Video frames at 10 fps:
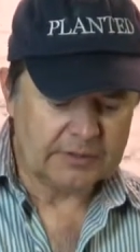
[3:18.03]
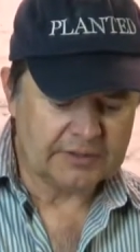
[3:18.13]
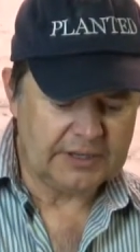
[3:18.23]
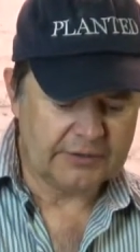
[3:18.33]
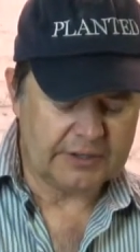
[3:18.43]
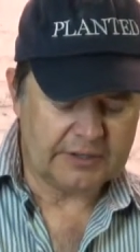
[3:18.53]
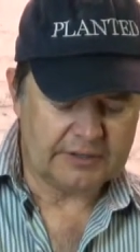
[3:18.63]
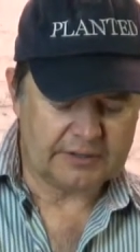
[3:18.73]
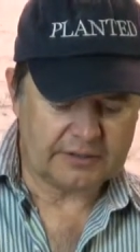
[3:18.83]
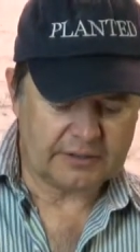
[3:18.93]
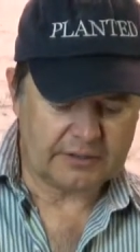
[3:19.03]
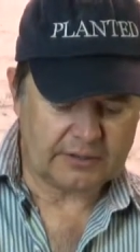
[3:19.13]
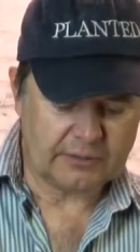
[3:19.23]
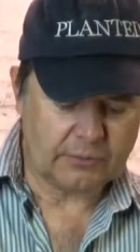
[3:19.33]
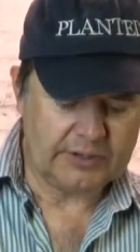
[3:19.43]
the secret is,
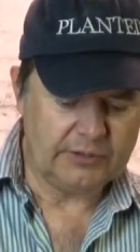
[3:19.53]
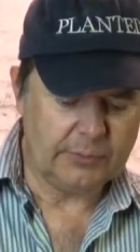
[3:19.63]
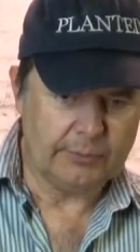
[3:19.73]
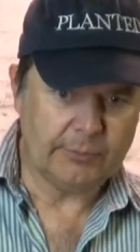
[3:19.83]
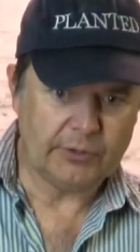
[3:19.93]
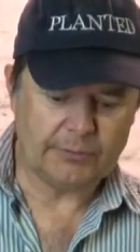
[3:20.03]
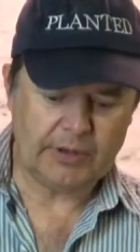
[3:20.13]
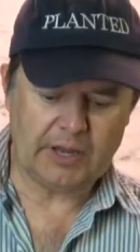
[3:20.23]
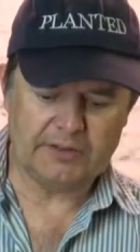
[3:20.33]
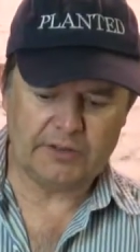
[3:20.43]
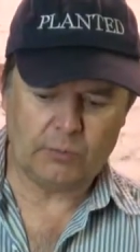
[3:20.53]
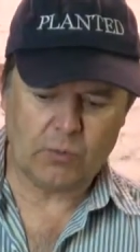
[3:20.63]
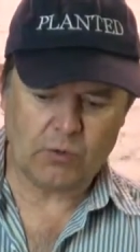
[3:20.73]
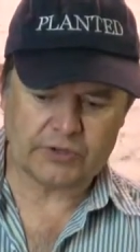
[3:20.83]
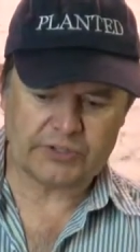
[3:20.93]
when you put plants in
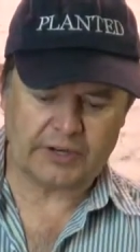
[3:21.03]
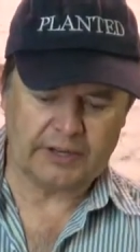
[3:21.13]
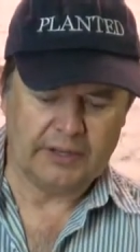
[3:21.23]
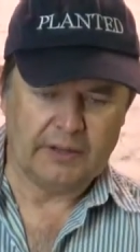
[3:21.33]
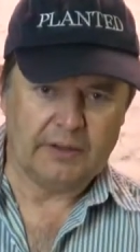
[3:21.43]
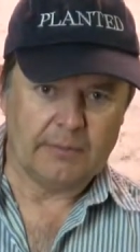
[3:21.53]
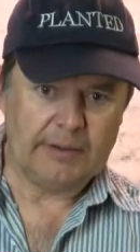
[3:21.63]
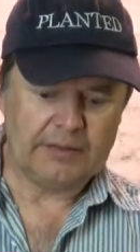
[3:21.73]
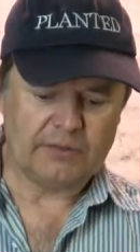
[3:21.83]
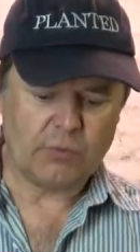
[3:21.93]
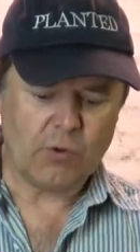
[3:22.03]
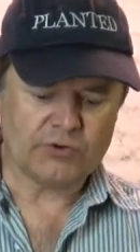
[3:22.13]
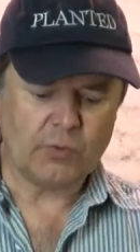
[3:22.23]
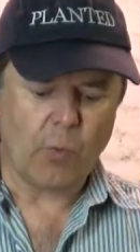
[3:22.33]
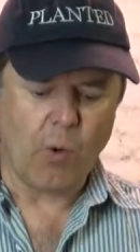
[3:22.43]
water, make this
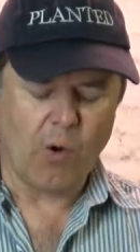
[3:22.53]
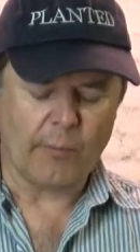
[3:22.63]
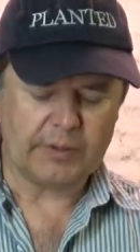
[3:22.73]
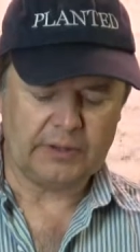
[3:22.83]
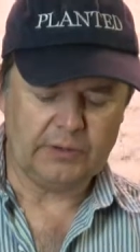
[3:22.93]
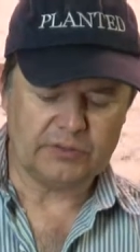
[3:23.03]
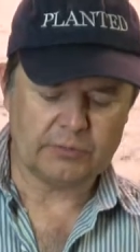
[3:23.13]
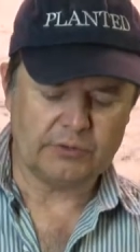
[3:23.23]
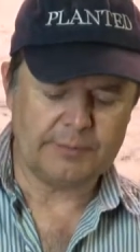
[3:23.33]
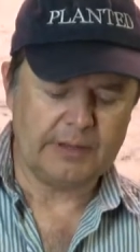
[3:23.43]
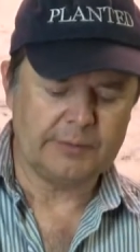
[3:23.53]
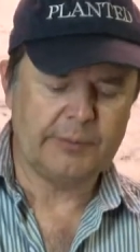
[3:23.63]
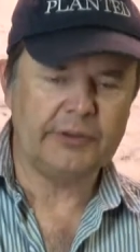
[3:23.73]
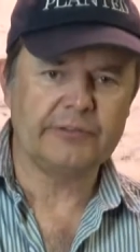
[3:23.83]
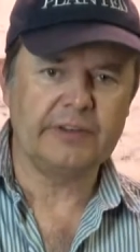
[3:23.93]
water warm. You just want to be able to
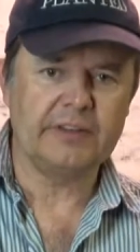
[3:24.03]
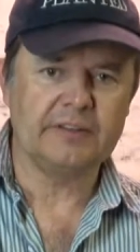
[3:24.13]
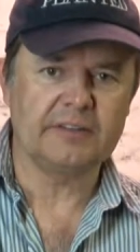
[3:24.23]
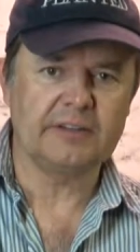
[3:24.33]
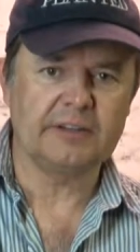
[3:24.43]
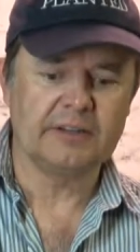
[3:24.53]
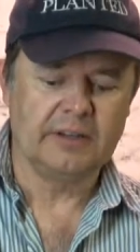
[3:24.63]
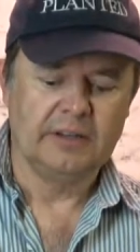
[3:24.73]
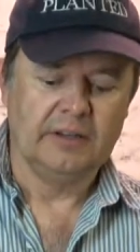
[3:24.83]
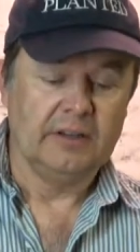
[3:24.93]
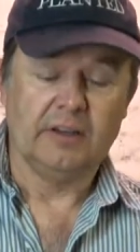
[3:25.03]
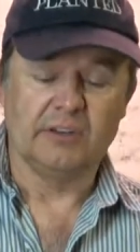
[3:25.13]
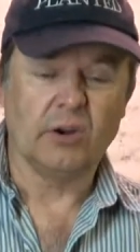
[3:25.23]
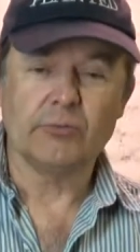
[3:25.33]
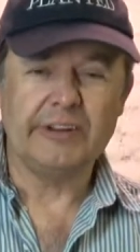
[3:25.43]
put your fingers in it and
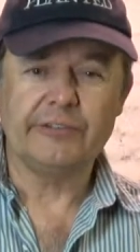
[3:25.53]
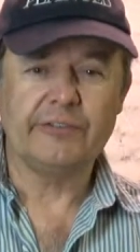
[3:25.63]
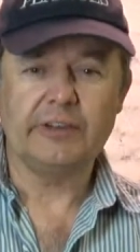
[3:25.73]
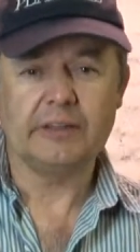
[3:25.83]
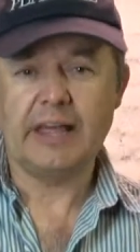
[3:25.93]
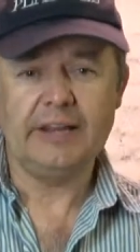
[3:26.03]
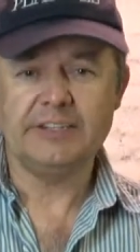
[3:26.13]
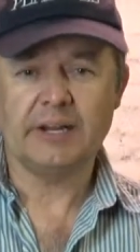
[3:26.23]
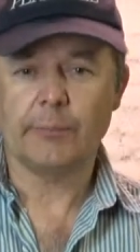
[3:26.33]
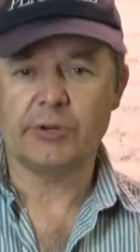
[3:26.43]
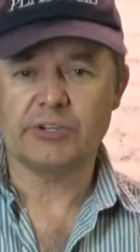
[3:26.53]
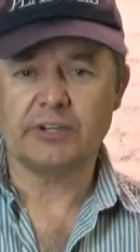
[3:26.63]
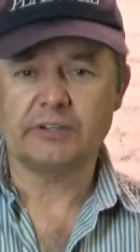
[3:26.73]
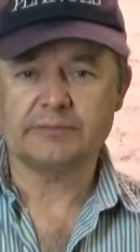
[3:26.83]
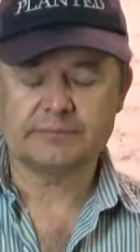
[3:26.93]
not really feel any temperature.